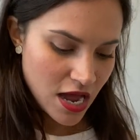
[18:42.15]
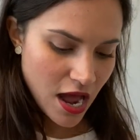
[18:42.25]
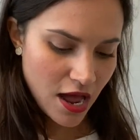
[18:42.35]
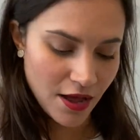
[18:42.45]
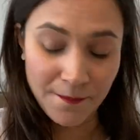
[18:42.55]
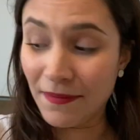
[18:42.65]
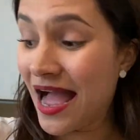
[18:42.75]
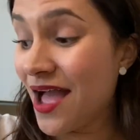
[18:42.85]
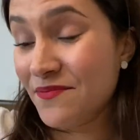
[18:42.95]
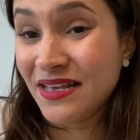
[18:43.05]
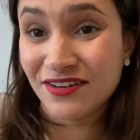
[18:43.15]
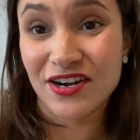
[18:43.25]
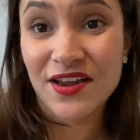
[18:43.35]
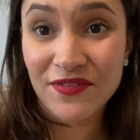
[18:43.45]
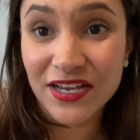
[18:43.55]
I've been
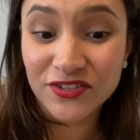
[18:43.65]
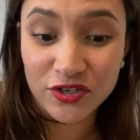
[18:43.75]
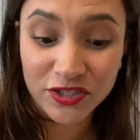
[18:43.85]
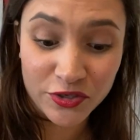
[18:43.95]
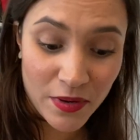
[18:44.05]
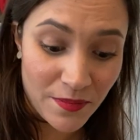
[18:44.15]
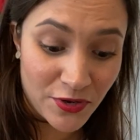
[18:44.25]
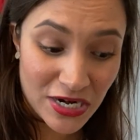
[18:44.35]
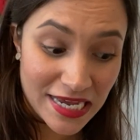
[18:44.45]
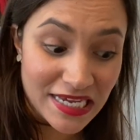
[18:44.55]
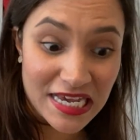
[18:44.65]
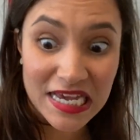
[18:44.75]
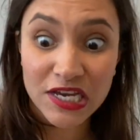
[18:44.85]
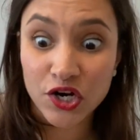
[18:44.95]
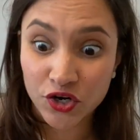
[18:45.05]
craving Dr. Pepper like
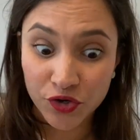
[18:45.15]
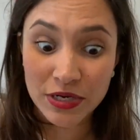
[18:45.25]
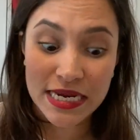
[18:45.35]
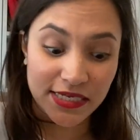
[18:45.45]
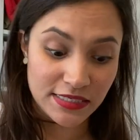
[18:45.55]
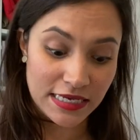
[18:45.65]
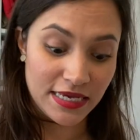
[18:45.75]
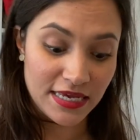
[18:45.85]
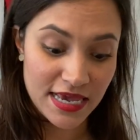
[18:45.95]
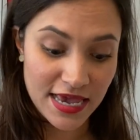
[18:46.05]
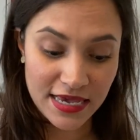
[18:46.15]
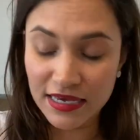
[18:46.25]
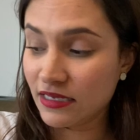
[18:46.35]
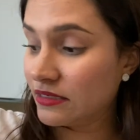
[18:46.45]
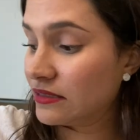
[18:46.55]
crazy,
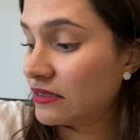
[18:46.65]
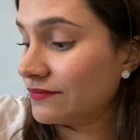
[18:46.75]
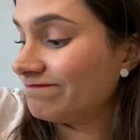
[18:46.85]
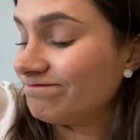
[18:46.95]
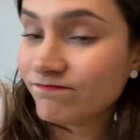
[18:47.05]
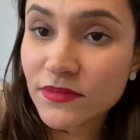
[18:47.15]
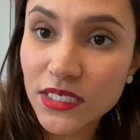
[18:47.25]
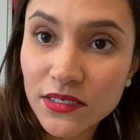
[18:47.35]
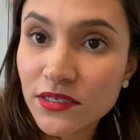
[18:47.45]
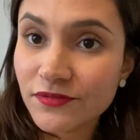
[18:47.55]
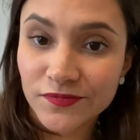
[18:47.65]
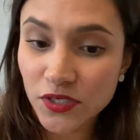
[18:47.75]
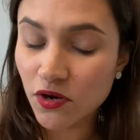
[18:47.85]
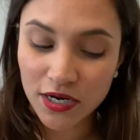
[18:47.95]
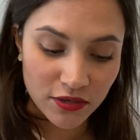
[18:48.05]
and
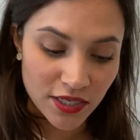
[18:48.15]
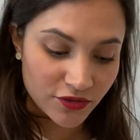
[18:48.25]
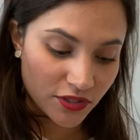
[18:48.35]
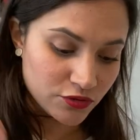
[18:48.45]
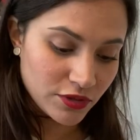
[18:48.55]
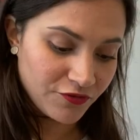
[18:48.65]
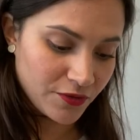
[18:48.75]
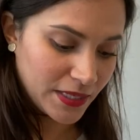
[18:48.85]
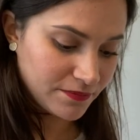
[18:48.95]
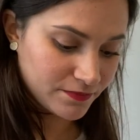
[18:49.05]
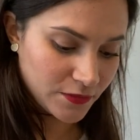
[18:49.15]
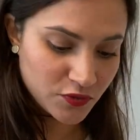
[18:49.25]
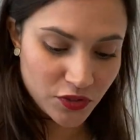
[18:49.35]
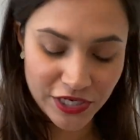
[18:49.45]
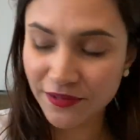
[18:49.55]
Coca-Cola doesn't do it for me. I'm
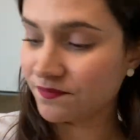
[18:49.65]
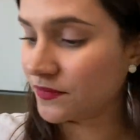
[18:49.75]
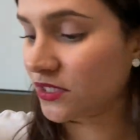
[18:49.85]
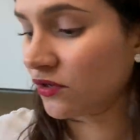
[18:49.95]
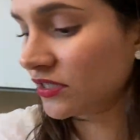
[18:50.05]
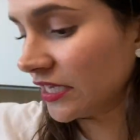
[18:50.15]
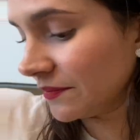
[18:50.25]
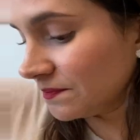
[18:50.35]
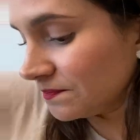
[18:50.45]
sorry, it's not the same.